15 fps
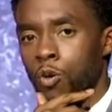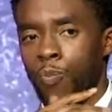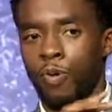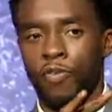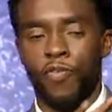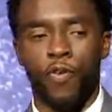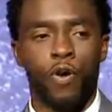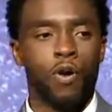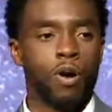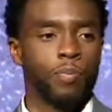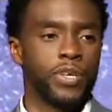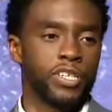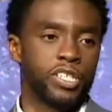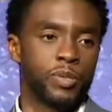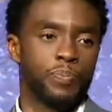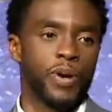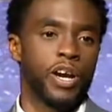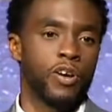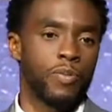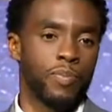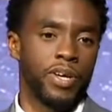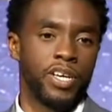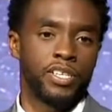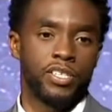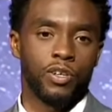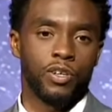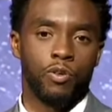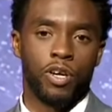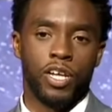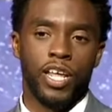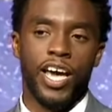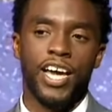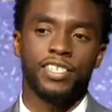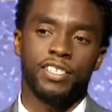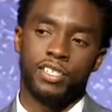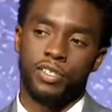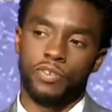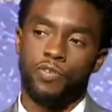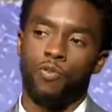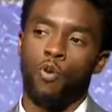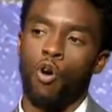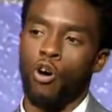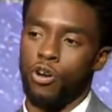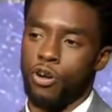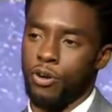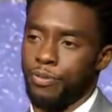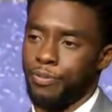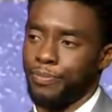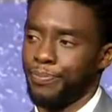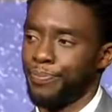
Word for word: who performed experiments on glasses of water.